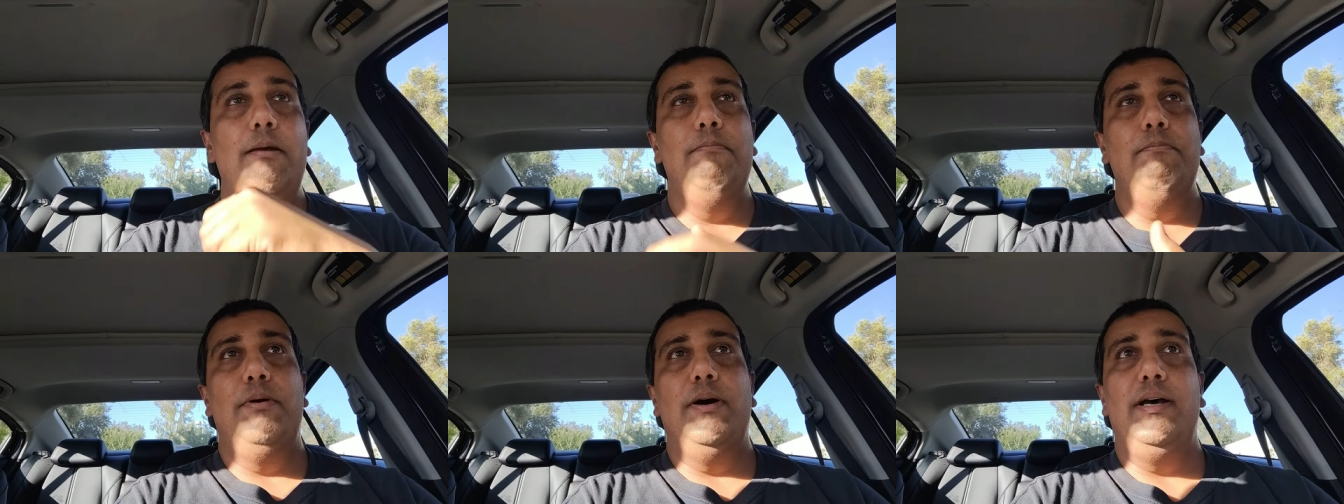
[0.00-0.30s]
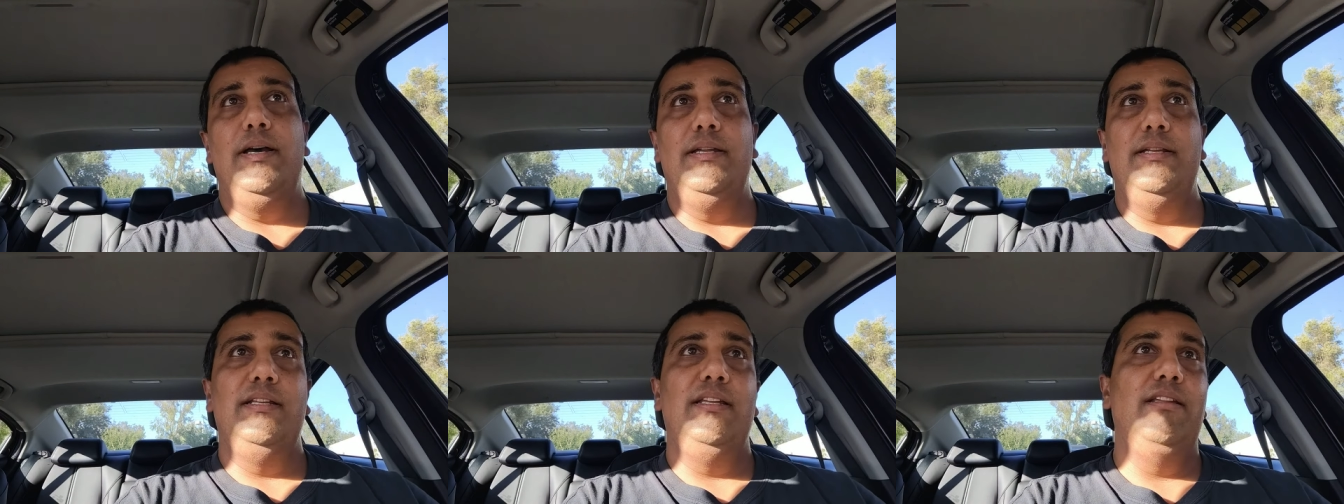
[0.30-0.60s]

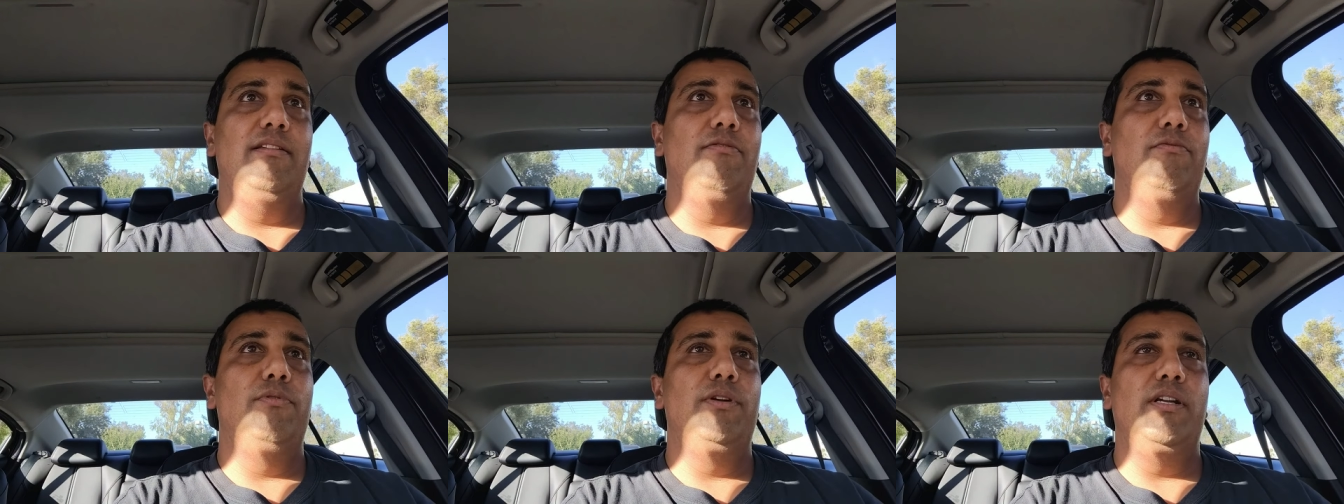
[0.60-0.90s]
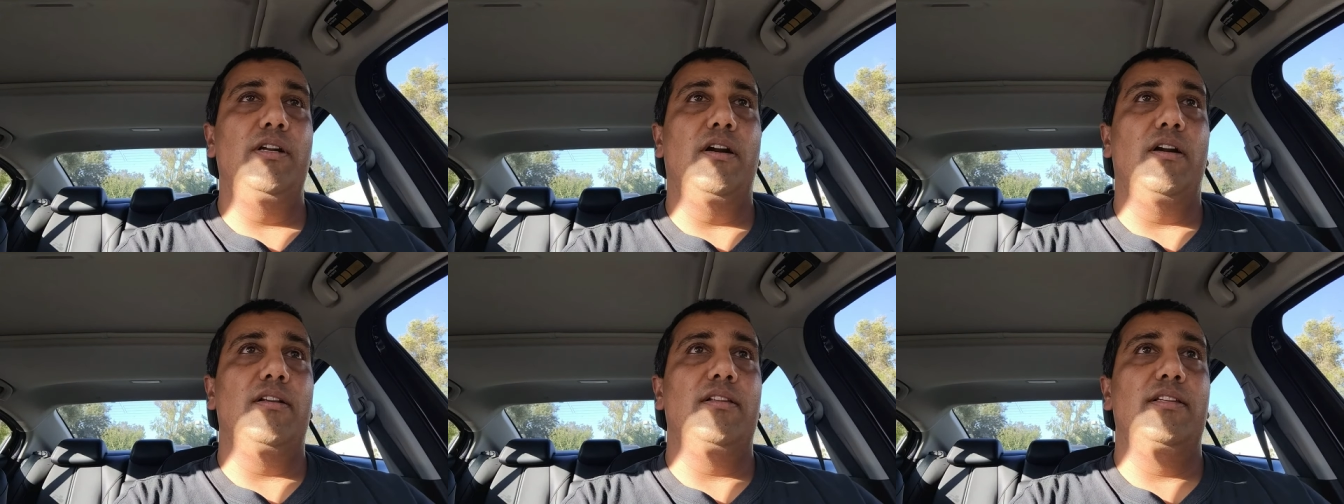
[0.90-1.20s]
But
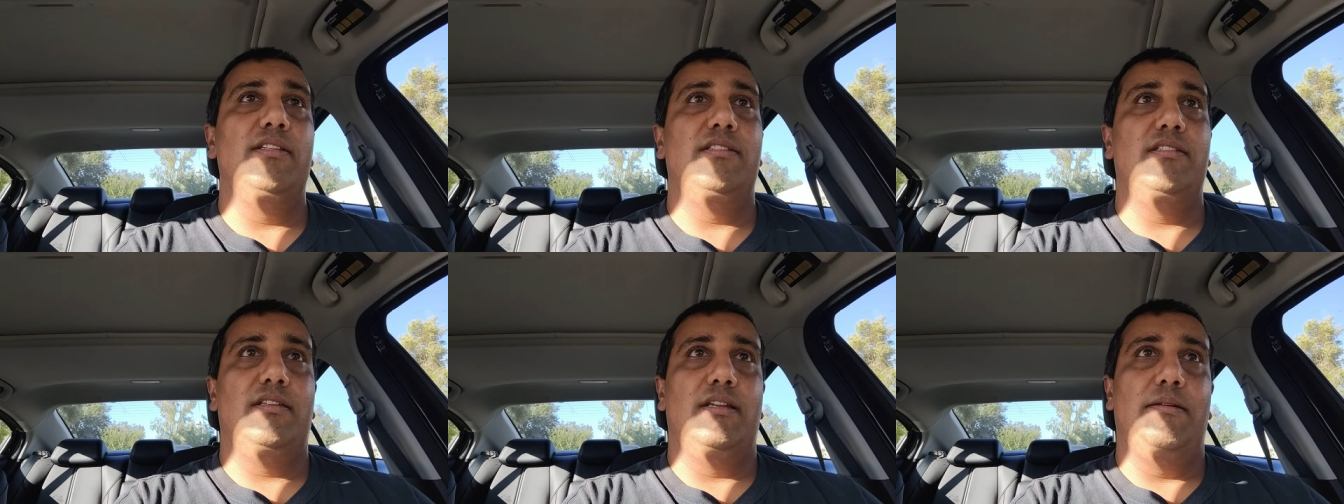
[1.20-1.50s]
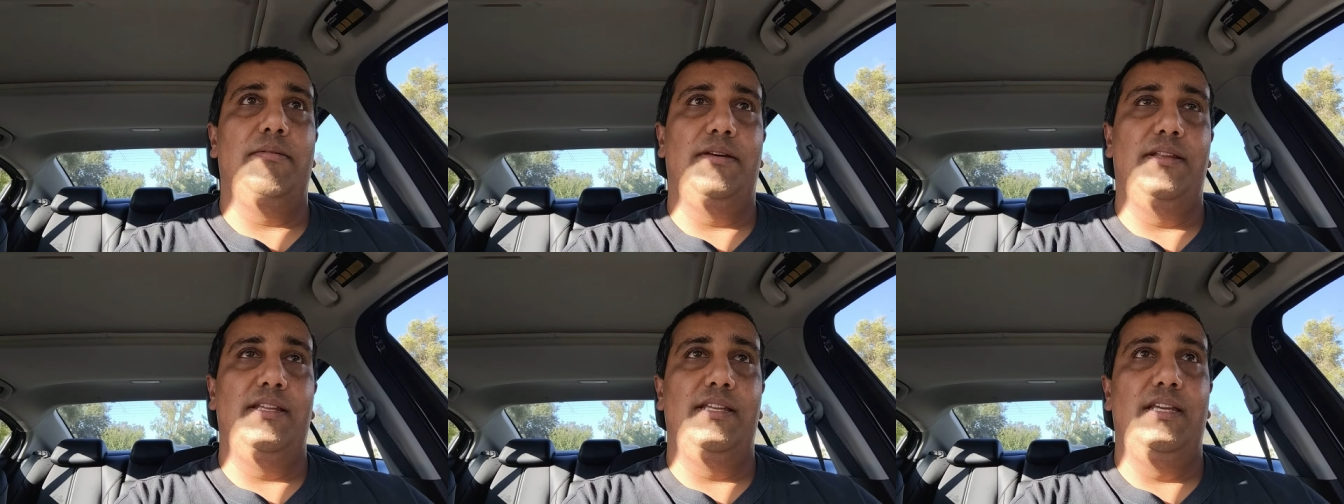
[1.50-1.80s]
regardless,
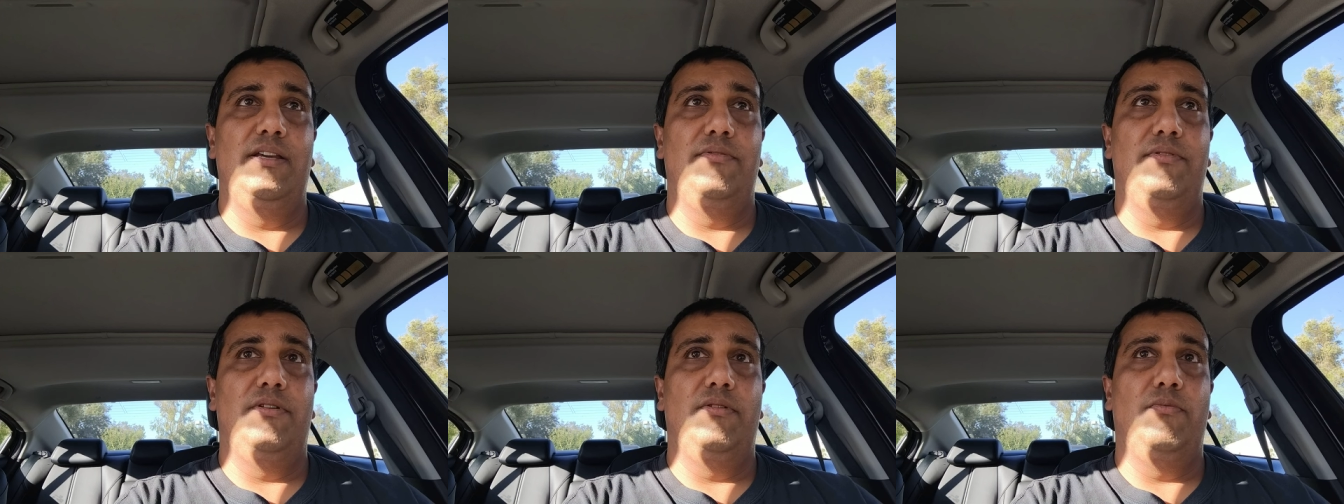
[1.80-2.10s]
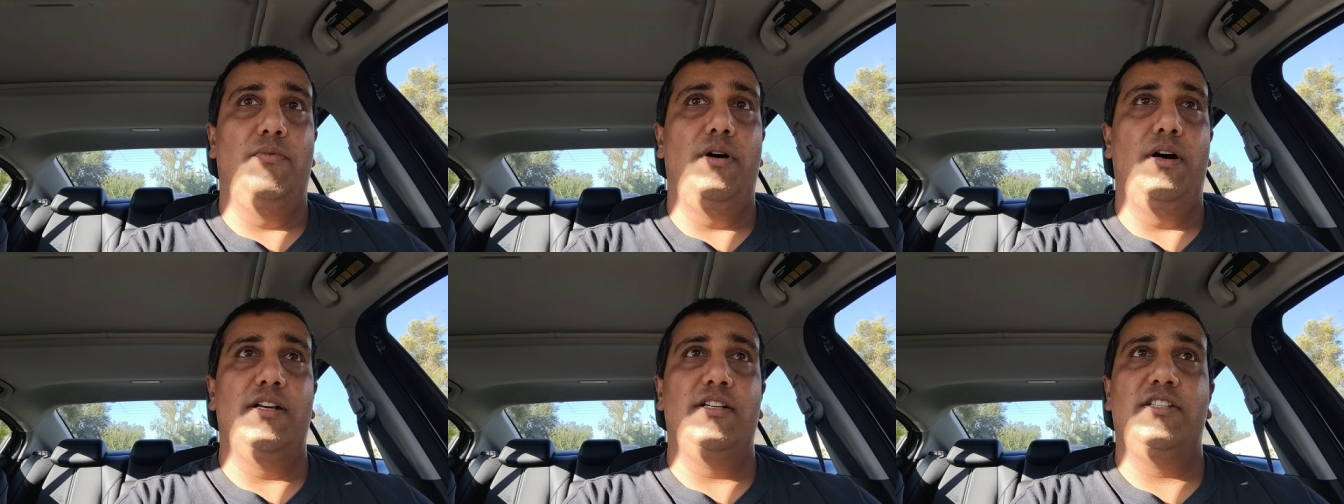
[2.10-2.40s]
I'm gonna give it a
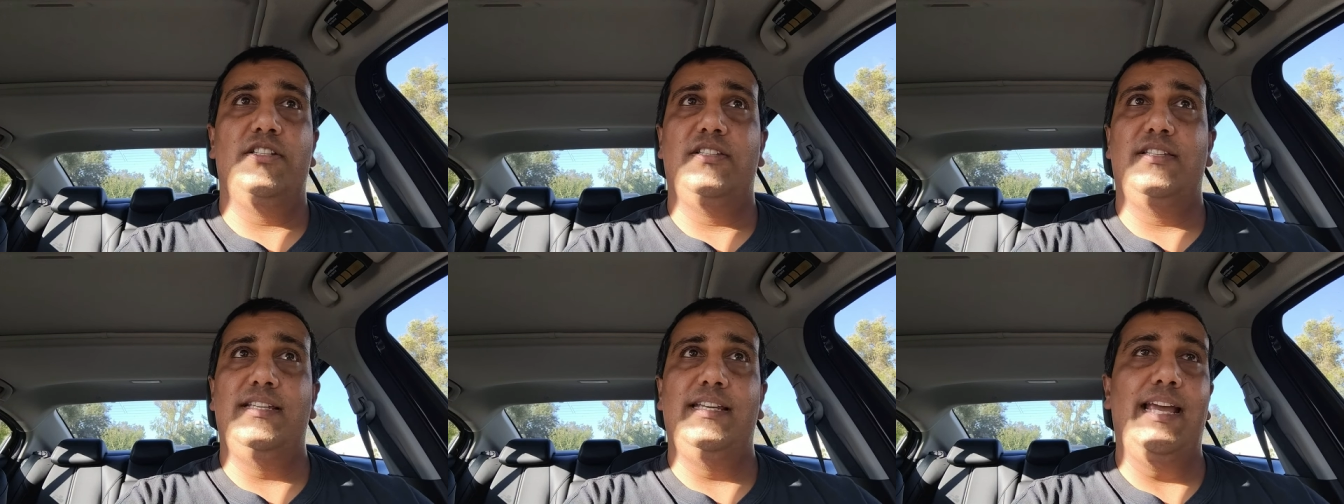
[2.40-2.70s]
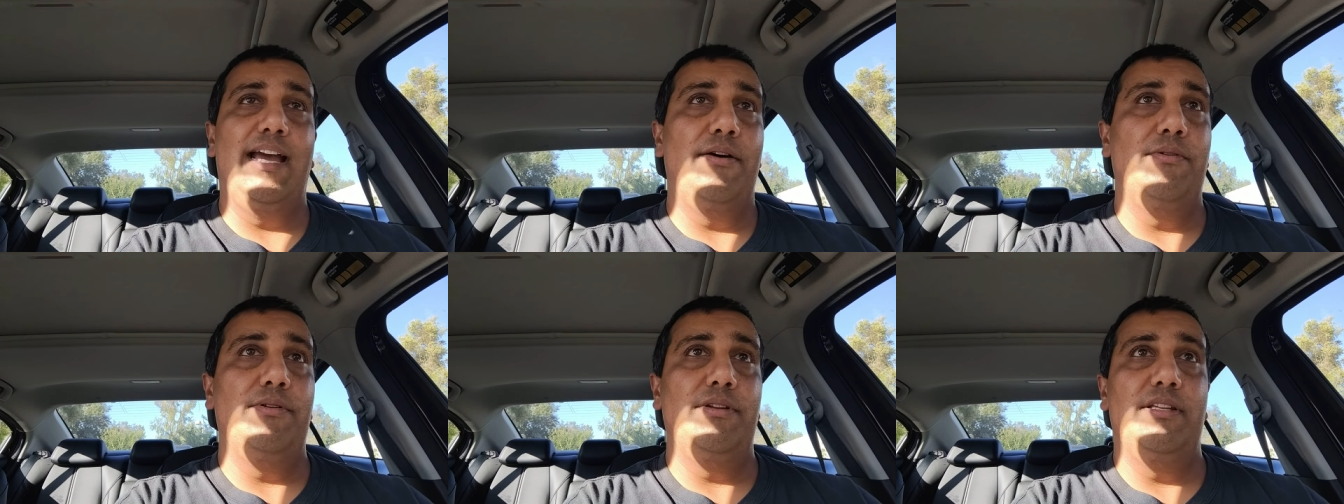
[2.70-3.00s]
watch,
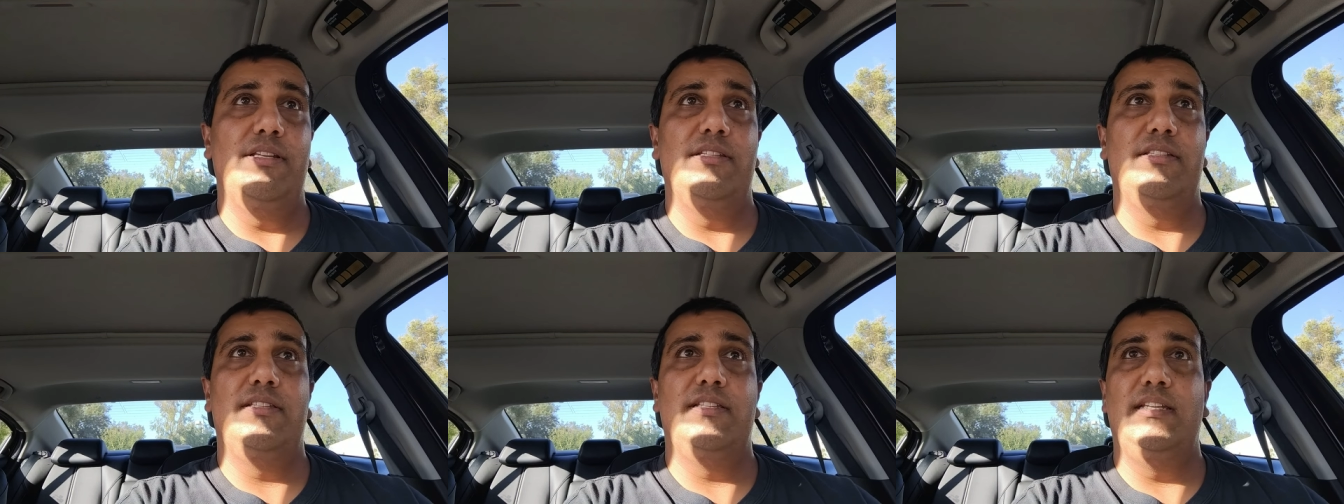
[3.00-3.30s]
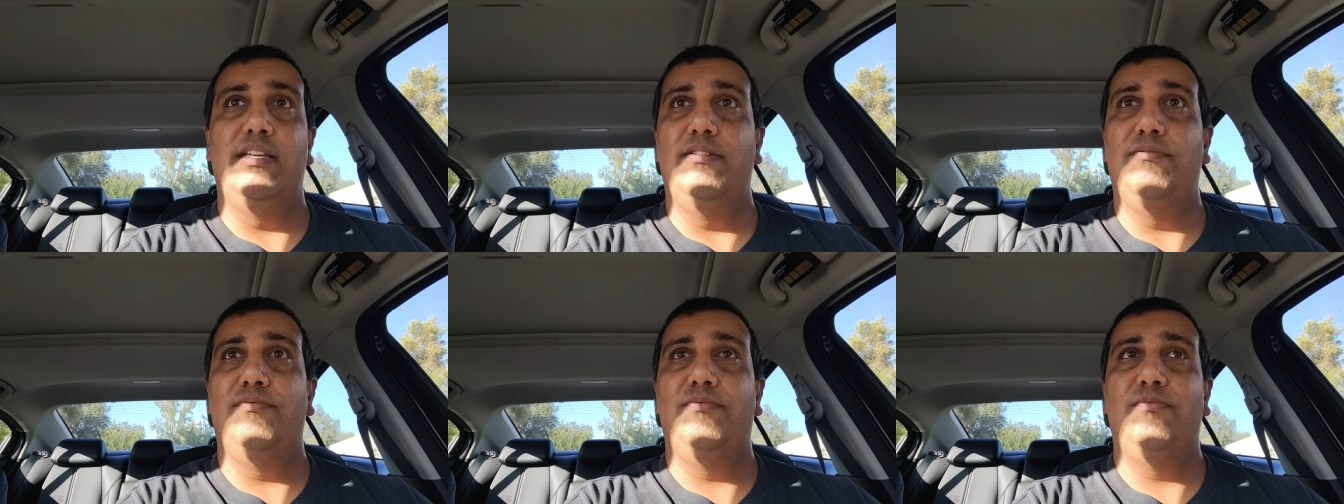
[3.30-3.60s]
see how it is,
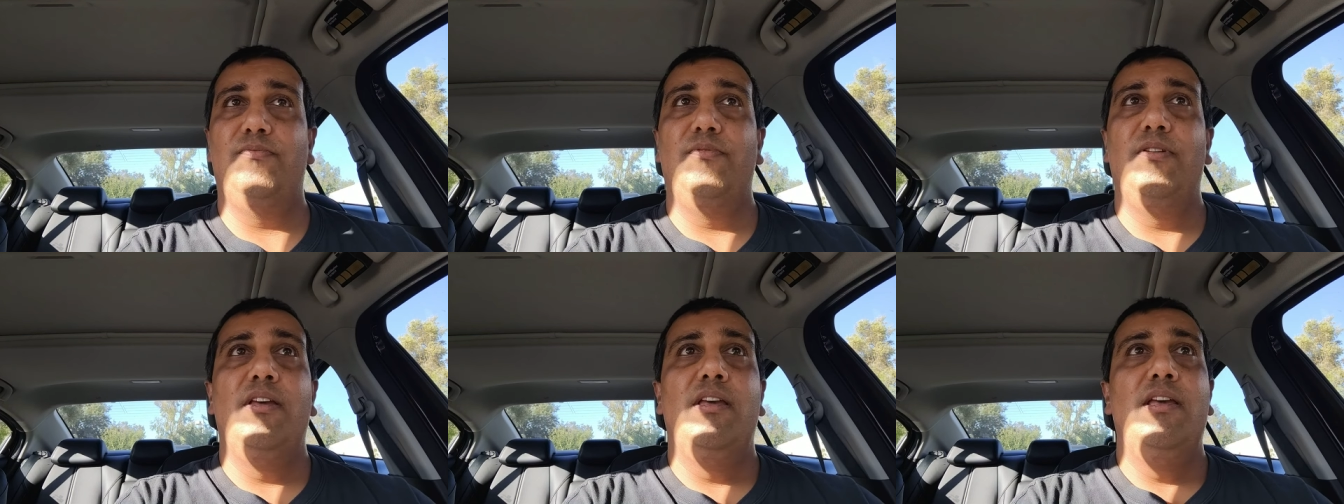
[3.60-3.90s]
see if